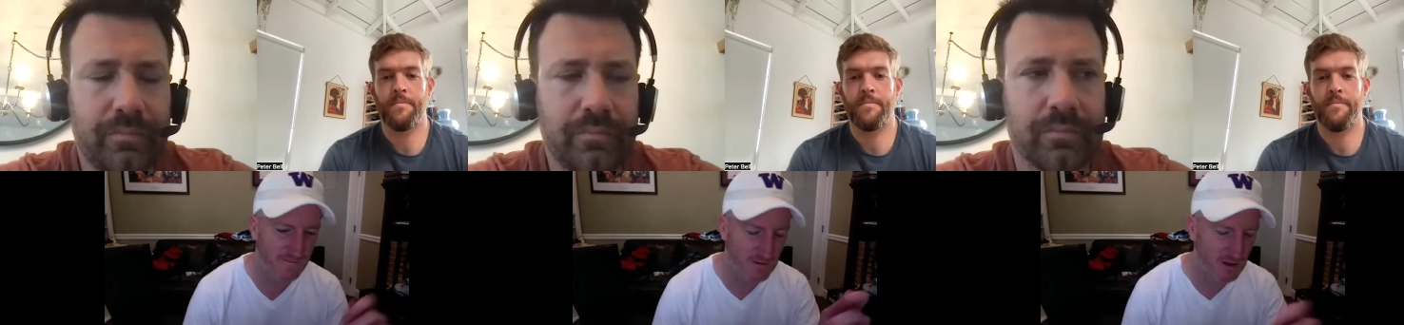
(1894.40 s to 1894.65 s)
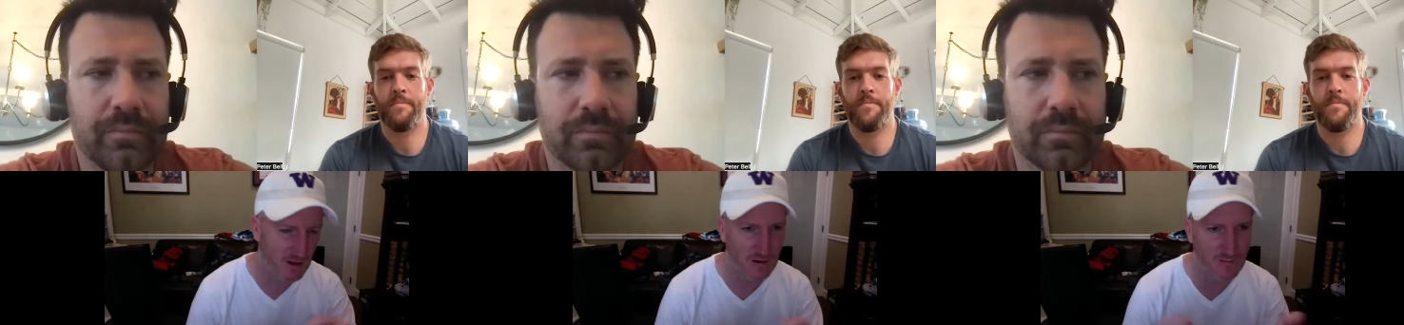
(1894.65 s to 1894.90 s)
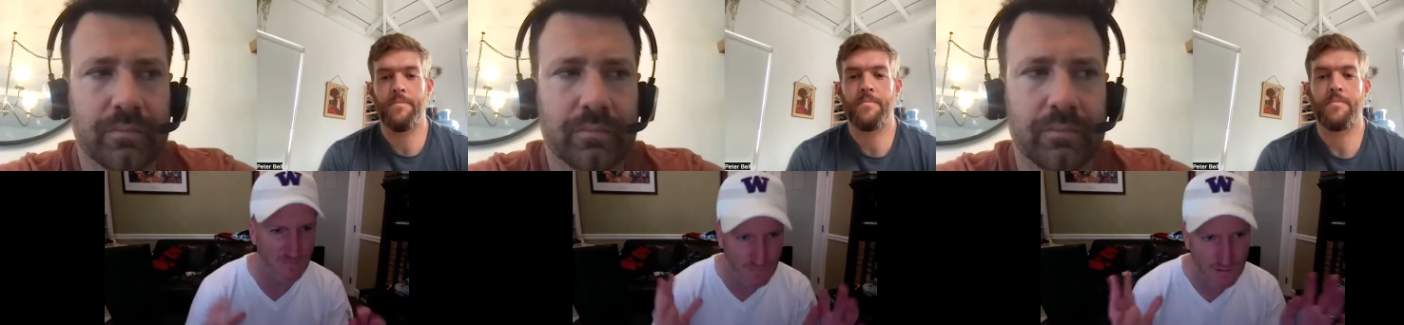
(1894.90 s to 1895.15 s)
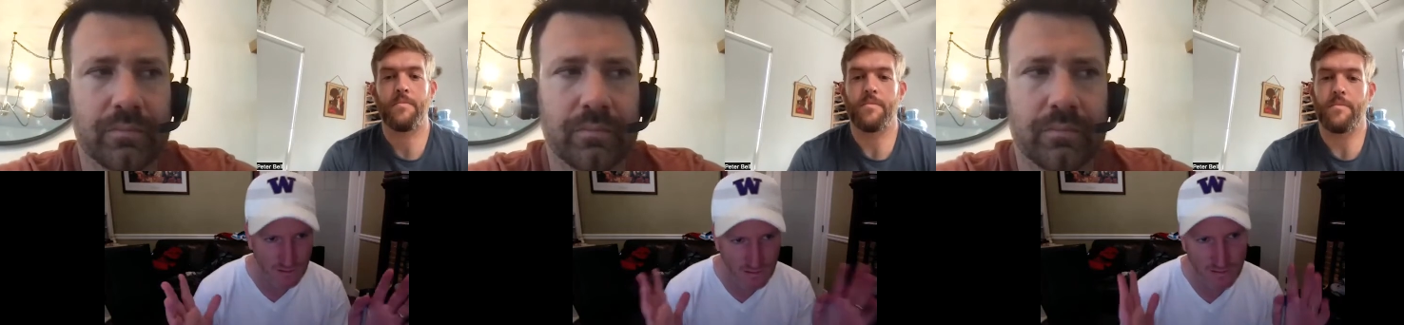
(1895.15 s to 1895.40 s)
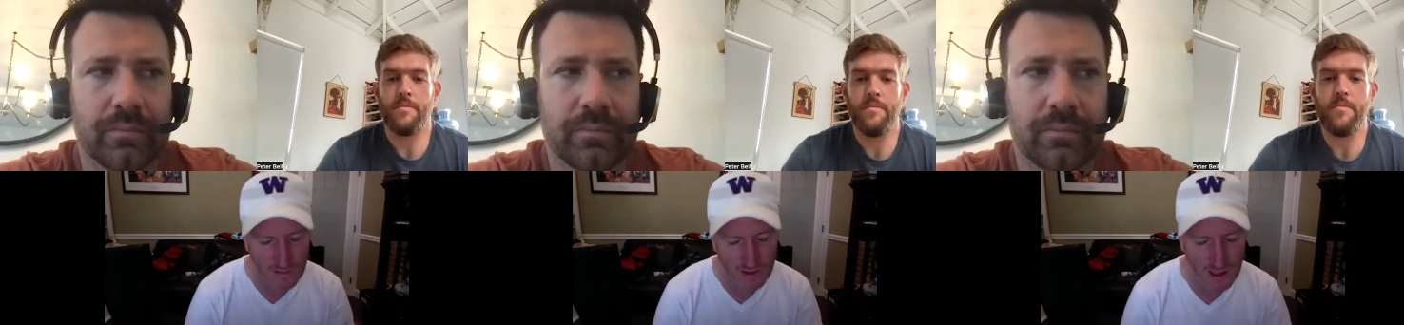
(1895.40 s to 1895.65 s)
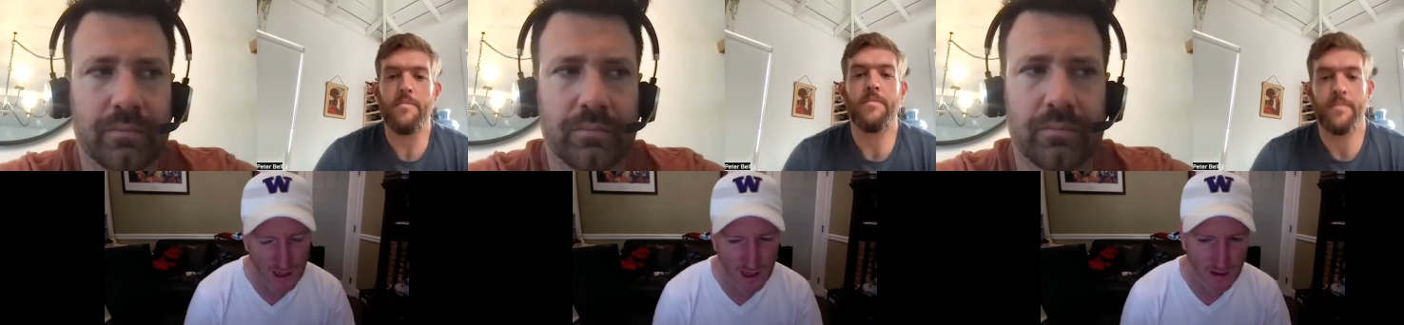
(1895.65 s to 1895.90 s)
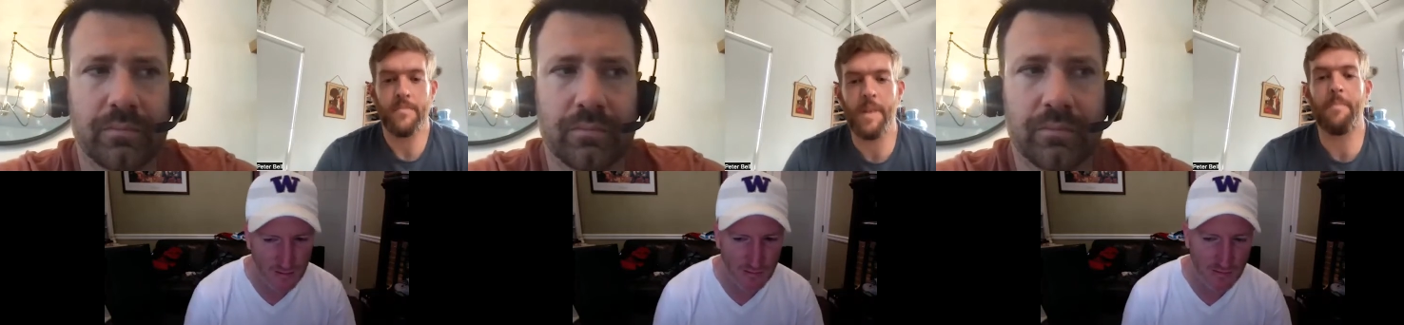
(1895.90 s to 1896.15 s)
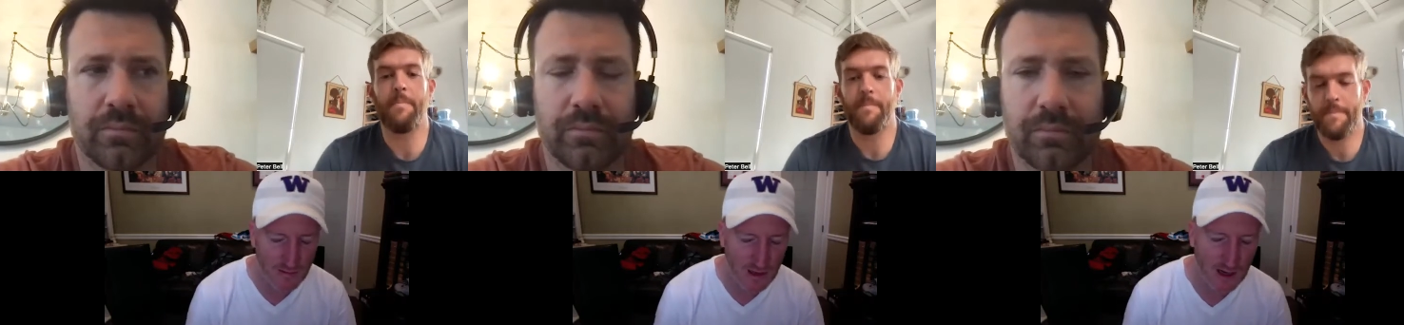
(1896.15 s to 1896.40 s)
Speaker 1: you know,
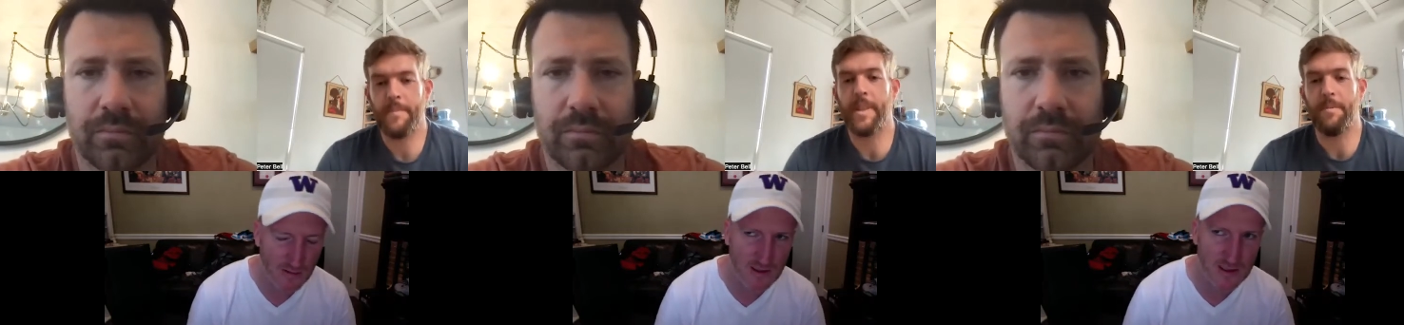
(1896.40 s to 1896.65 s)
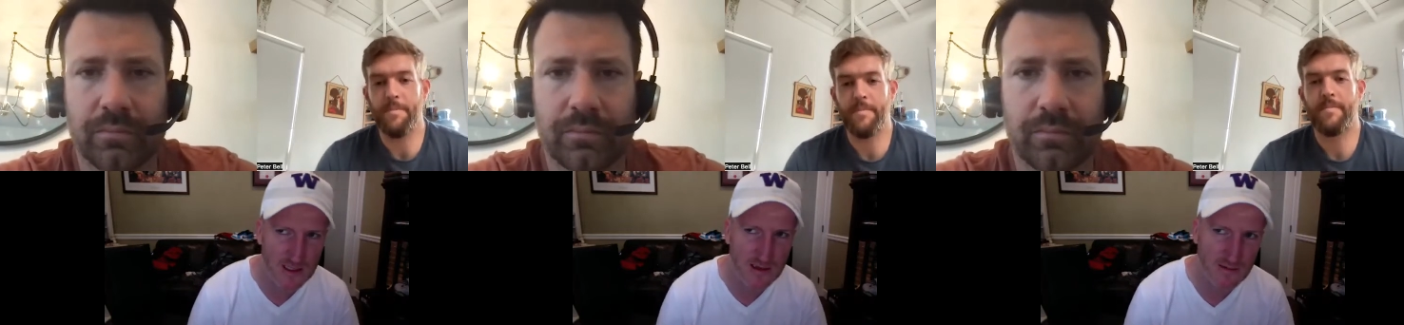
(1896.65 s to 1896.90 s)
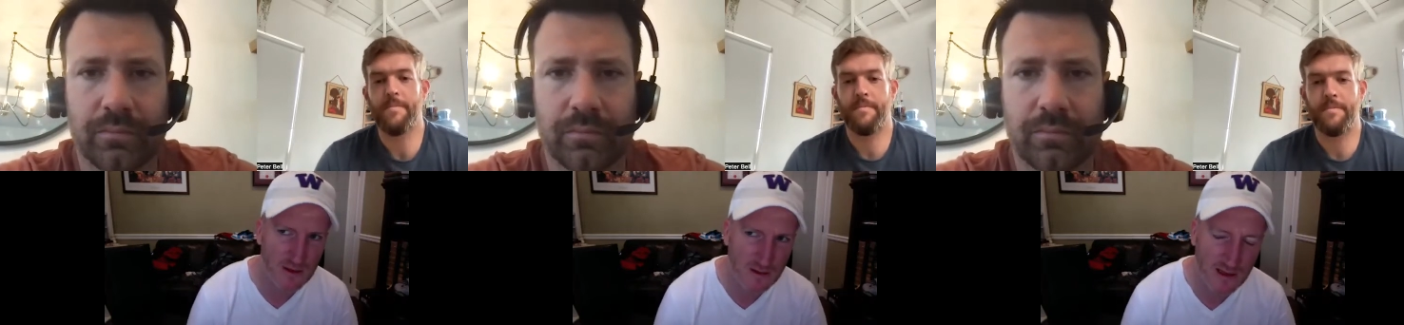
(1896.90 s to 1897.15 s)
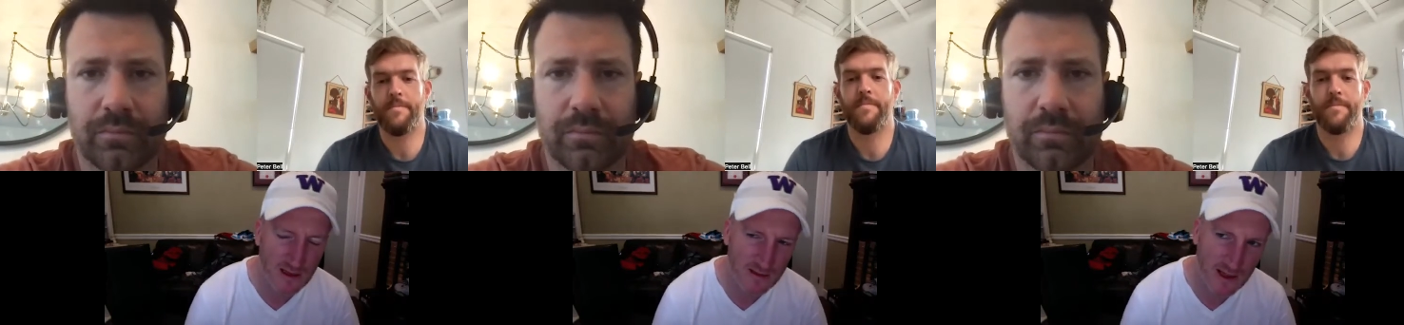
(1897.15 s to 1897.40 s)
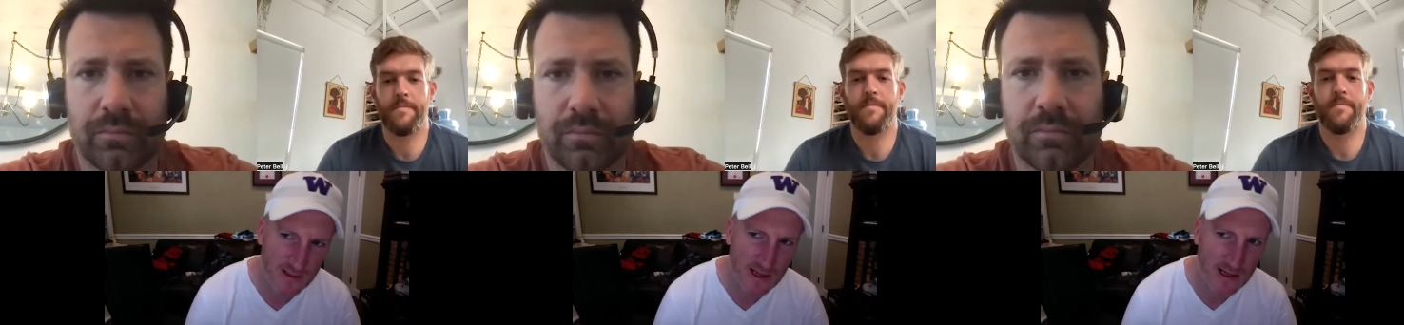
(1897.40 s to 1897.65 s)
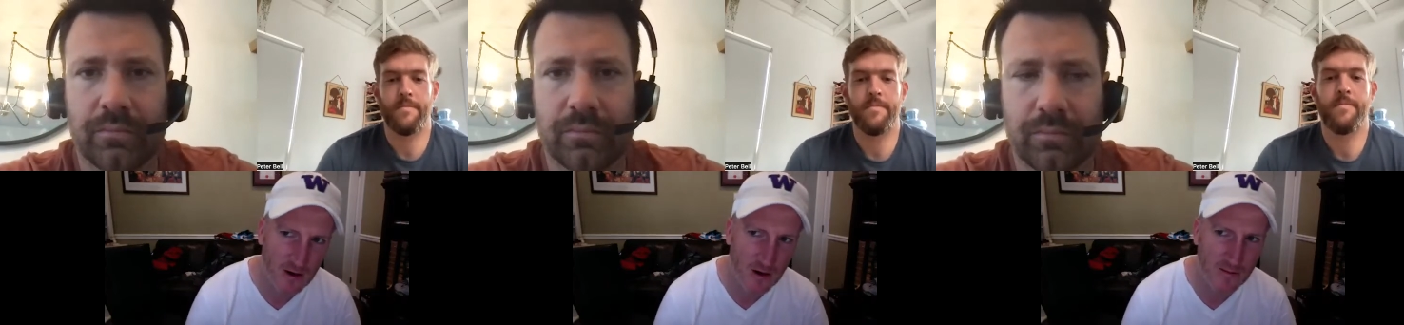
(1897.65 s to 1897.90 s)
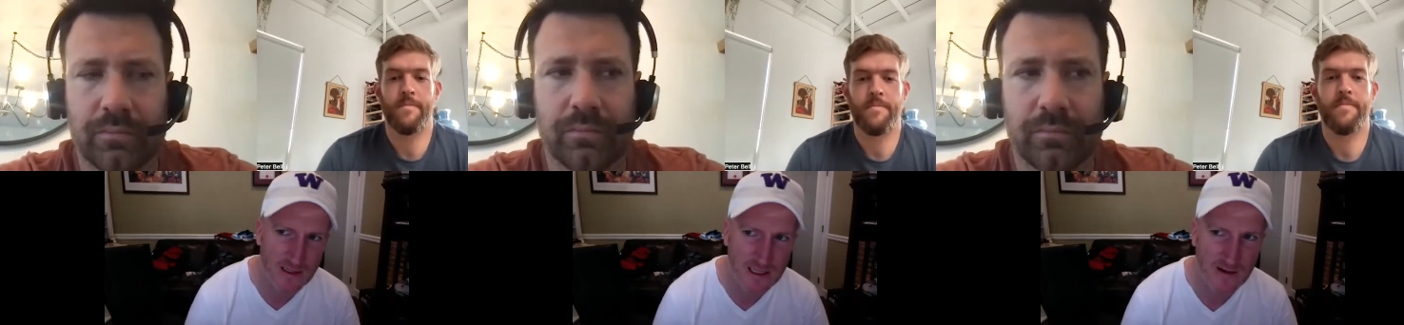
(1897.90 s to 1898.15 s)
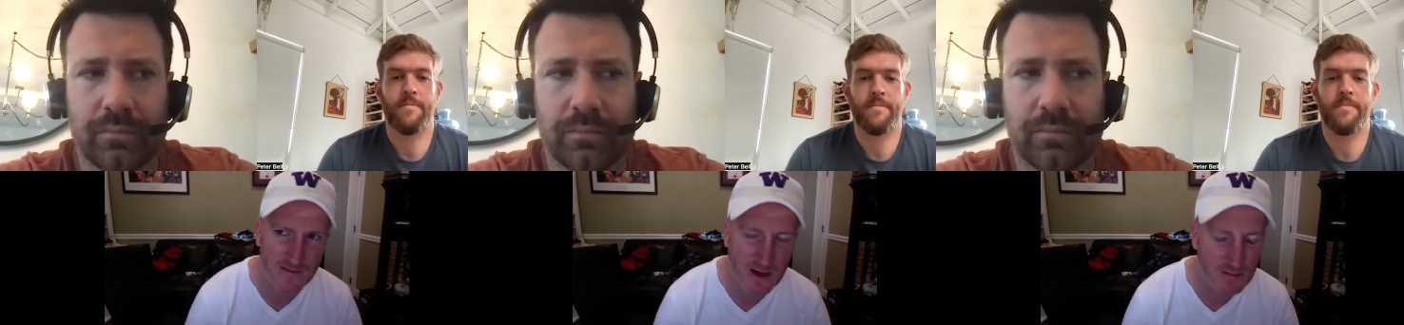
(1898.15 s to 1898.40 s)
yep, Yep. Then they always
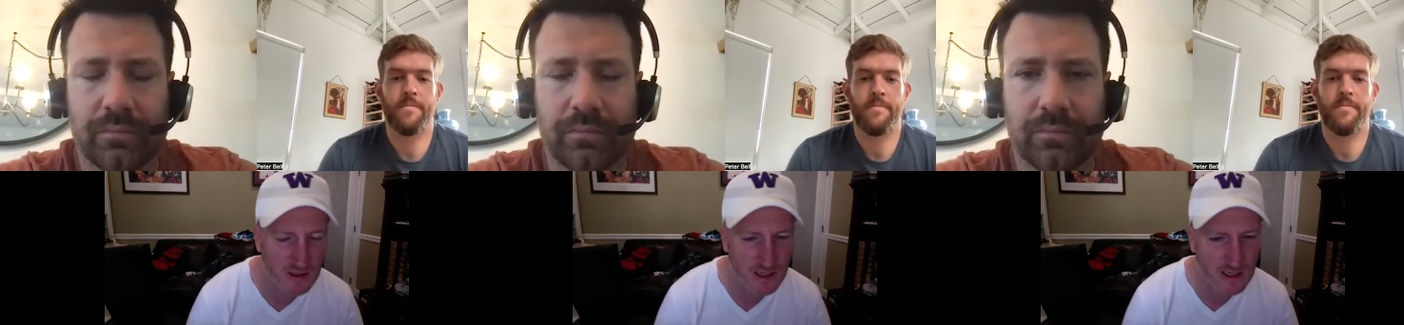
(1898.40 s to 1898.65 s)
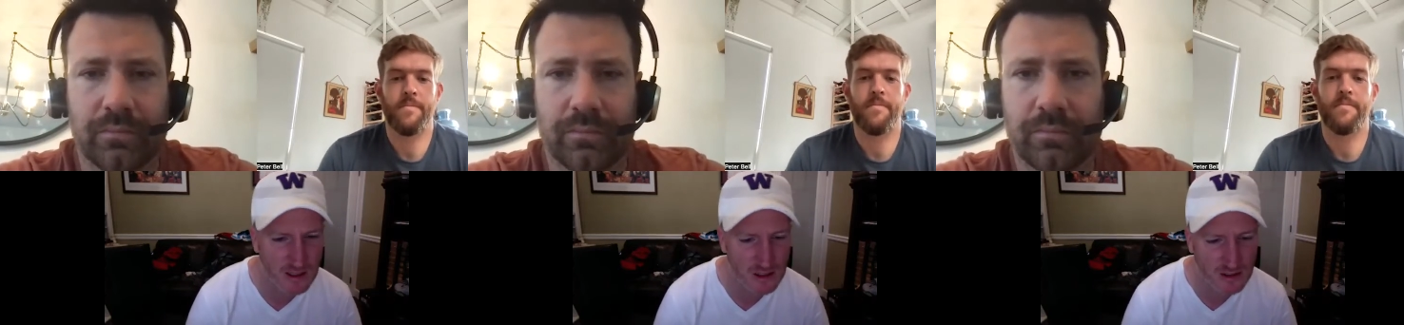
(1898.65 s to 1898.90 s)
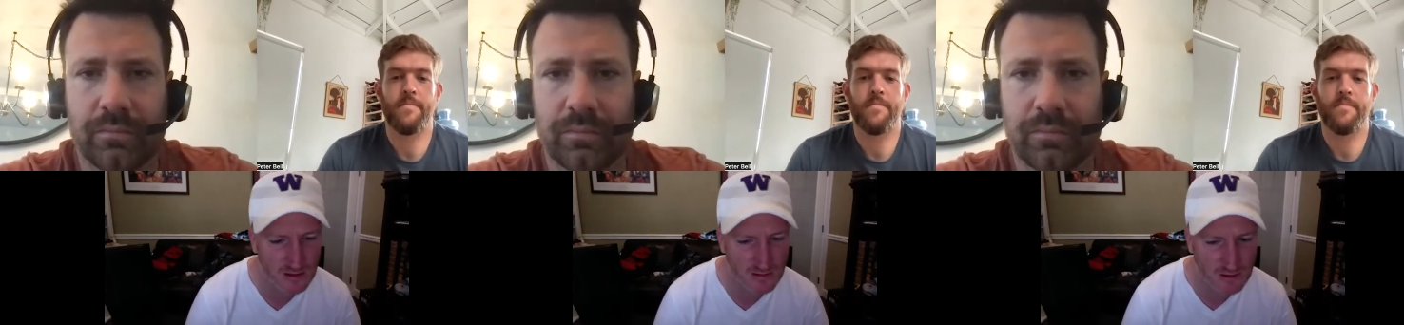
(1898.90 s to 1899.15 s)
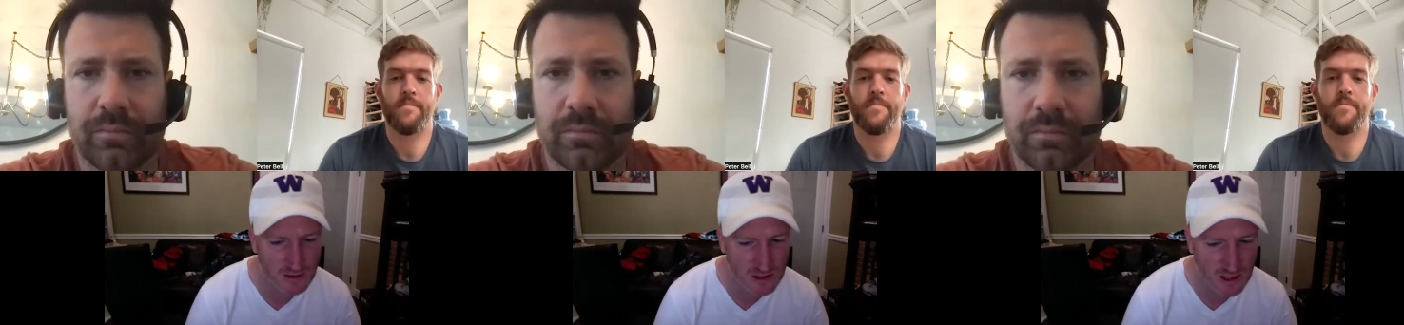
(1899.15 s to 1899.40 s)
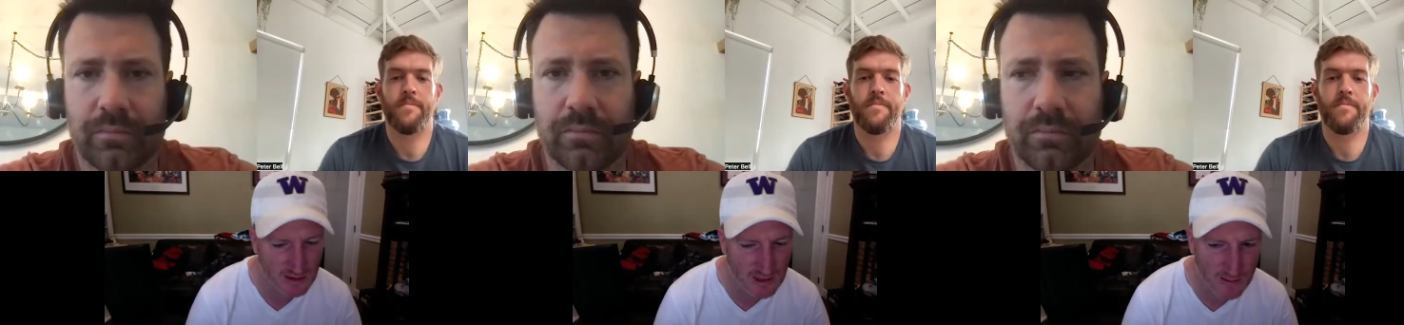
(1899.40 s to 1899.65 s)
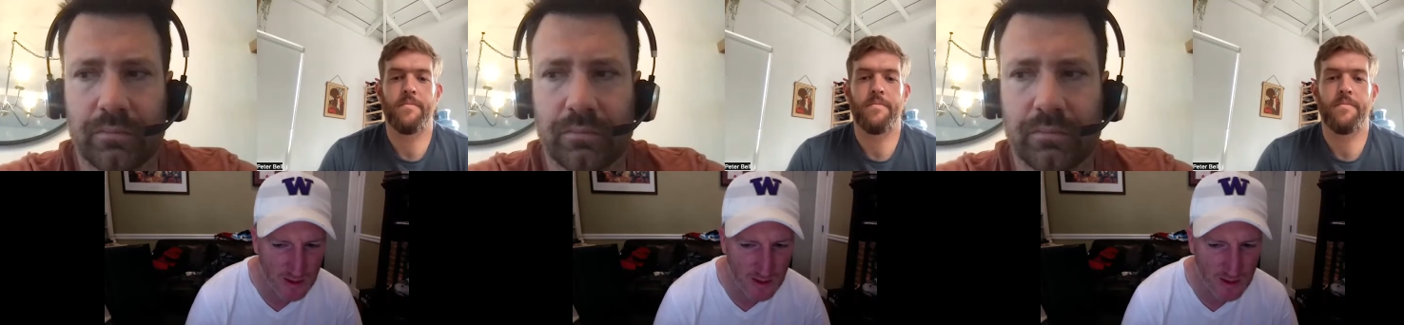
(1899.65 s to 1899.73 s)
have application, which I think